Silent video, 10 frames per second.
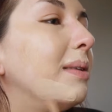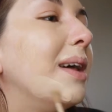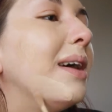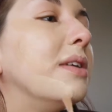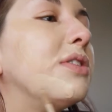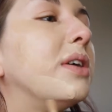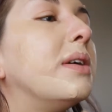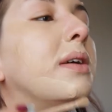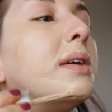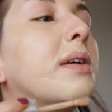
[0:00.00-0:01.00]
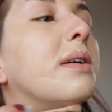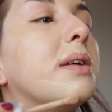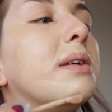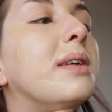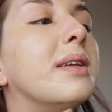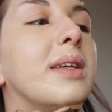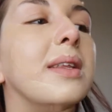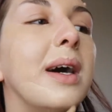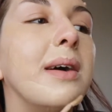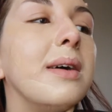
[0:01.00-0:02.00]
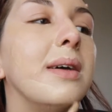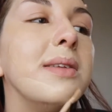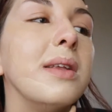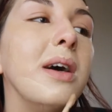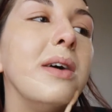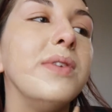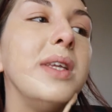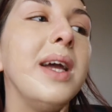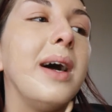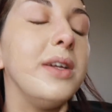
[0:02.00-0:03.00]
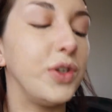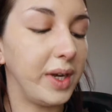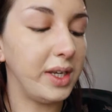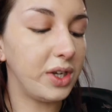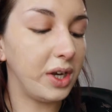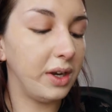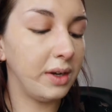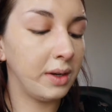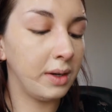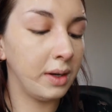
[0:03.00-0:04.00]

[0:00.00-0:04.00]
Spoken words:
larger, and I think that is a lot of dehydration,